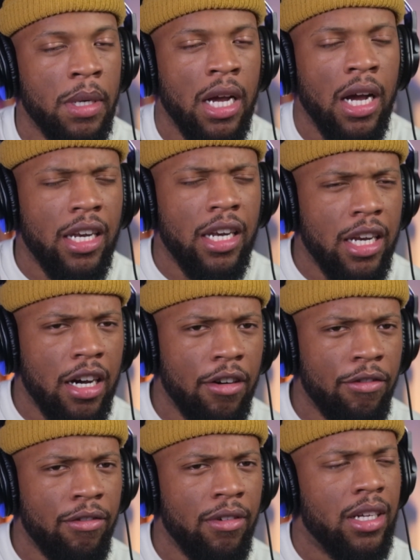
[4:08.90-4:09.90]
enough
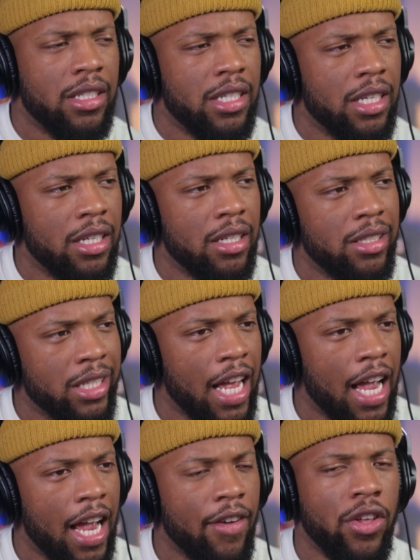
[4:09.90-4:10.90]
to just have
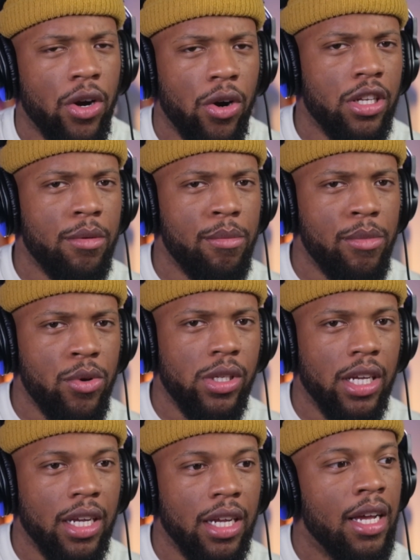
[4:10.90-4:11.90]
their artist's music
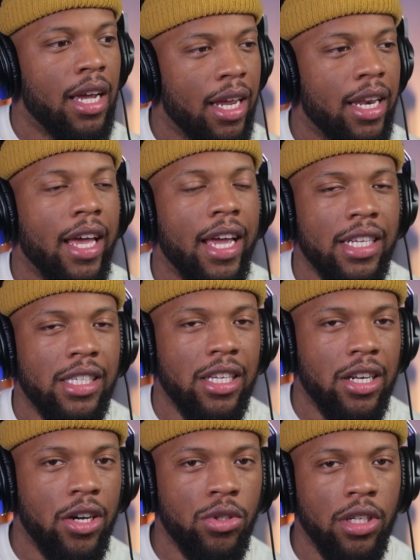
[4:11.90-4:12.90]
in the hands of the
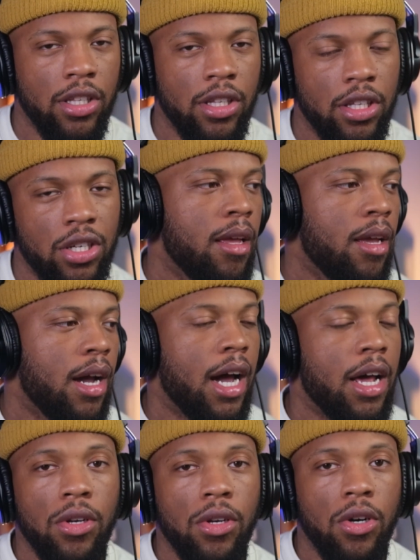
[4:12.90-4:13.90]
hosts of the shows. I don't
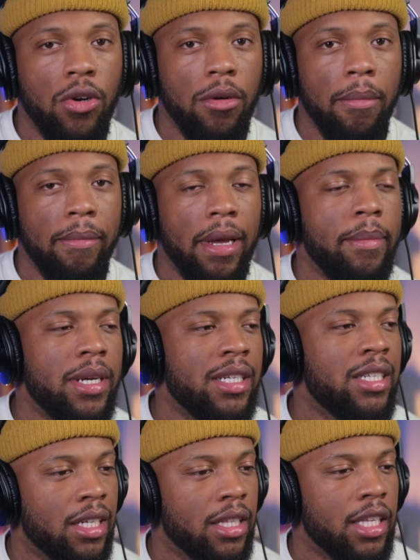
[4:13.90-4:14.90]
know. Maybe it's just
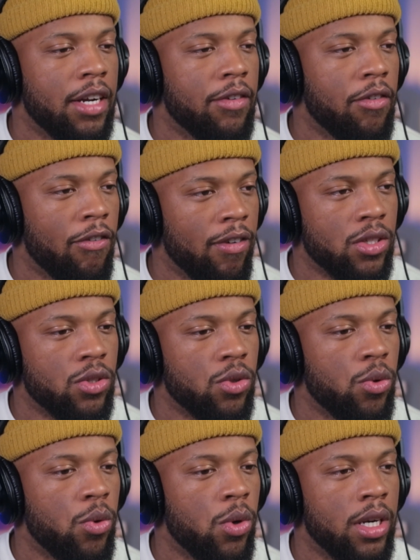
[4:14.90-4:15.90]
something that reflects
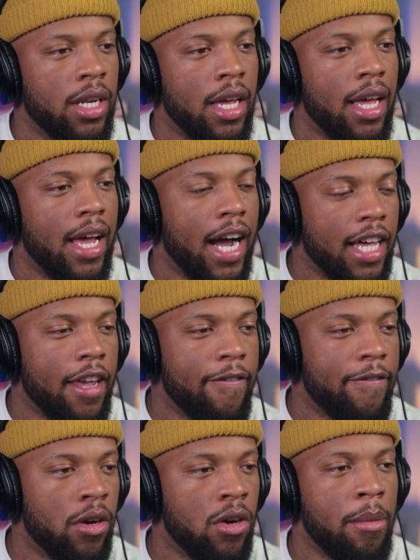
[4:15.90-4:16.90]
on how they
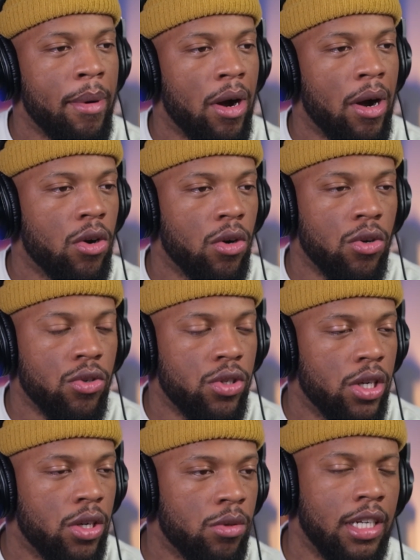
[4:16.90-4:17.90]
feel about Coco
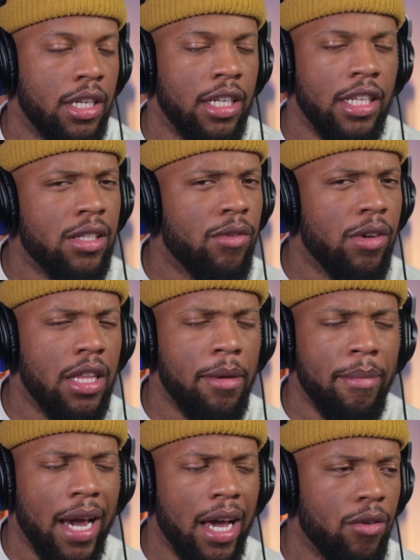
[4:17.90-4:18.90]
Jones. And it doesn't really
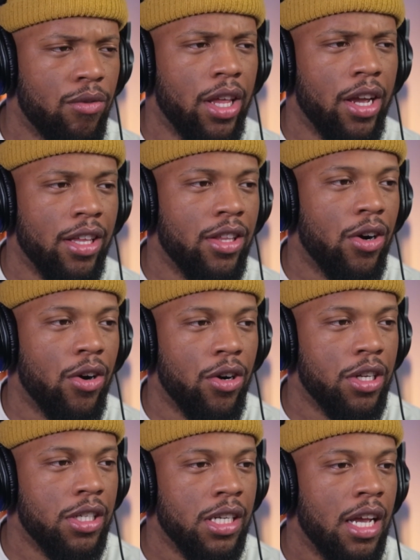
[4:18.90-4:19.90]
matter for their other artists,
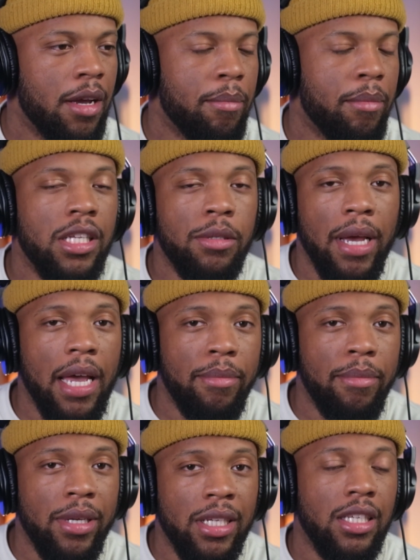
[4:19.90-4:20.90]
but it's bad
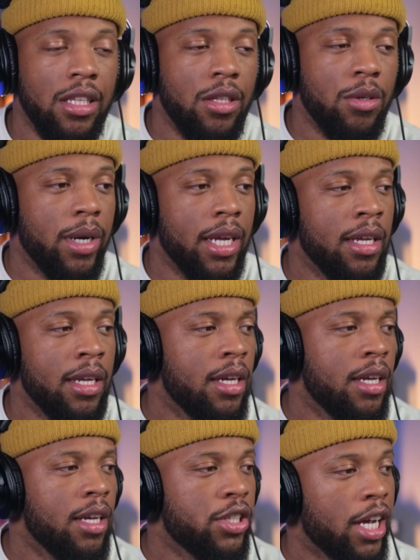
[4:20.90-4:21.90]
business either way.
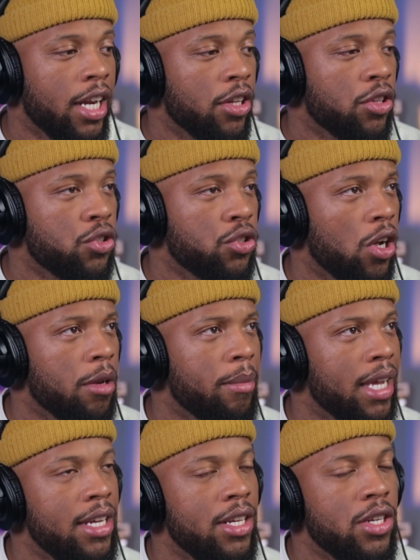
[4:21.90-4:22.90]
Shout out to Charlemagne.
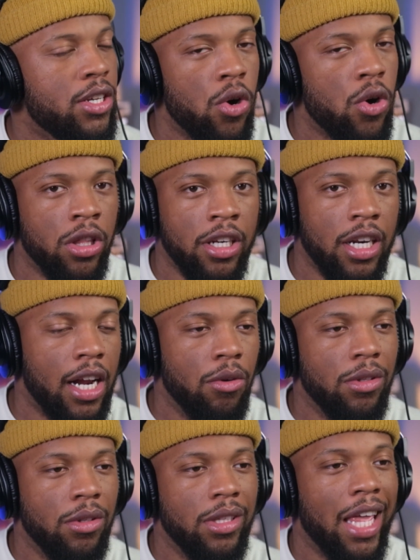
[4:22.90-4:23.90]
He's calling it out.
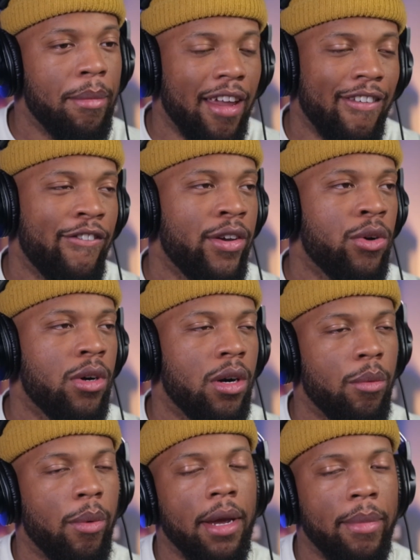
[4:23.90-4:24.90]
They may feel a way
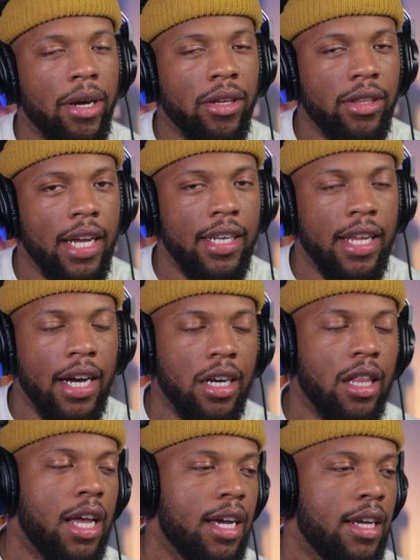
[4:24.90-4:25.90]
about that down the
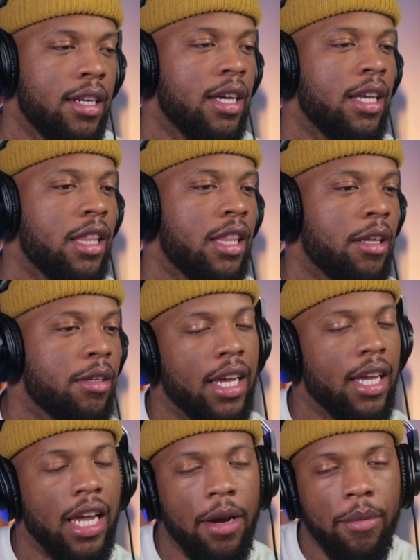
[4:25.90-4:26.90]
line. They're saying,
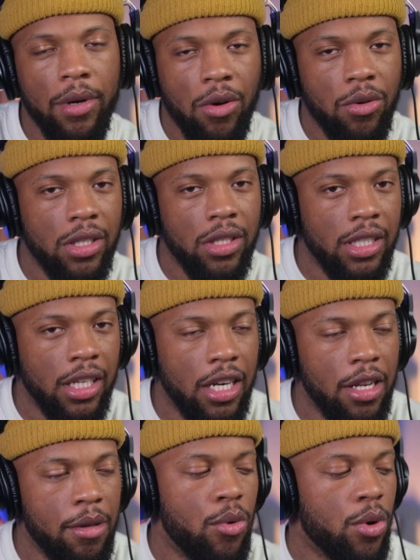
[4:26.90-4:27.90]
hey, we're not going to send any
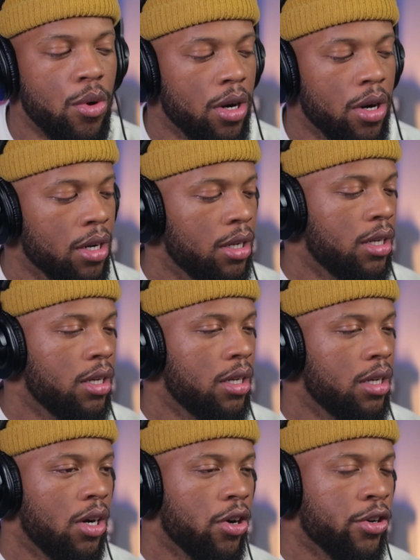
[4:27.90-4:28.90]
more
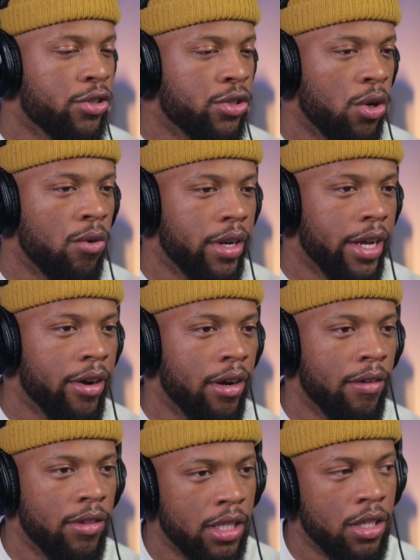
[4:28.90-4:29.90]
artists over there. If
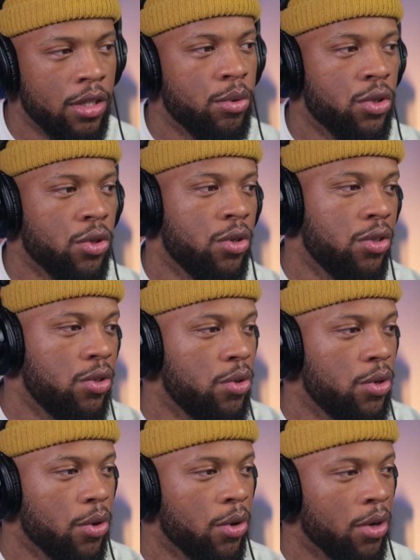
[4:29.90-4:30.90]
this is what you're going to do, you're
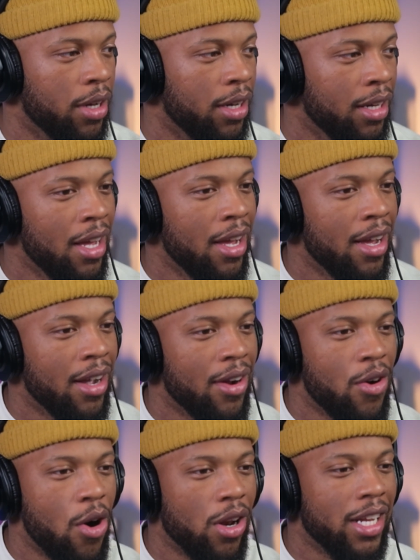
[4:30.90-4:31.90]
going to call
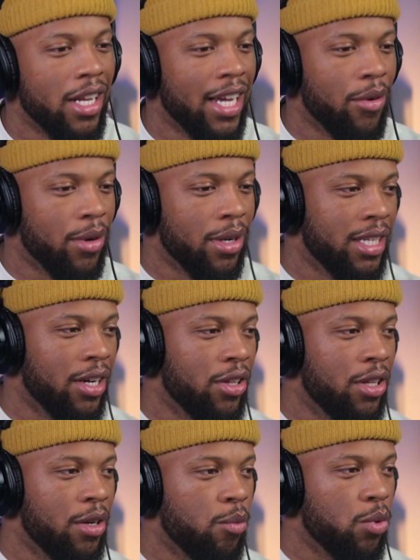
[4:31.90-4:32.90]
us out and tell them
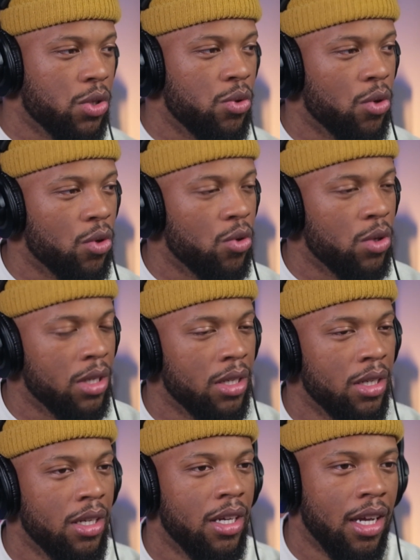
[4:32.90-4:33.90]
what's going on
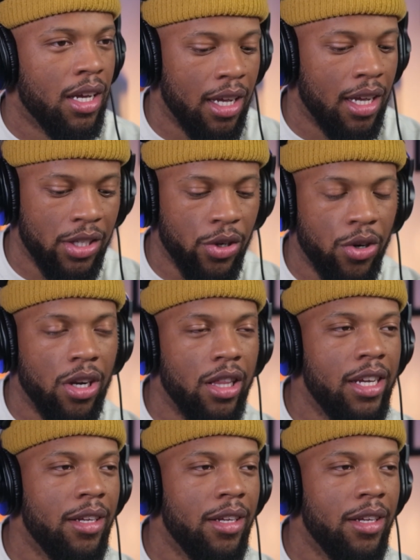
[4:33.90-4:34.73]
internally.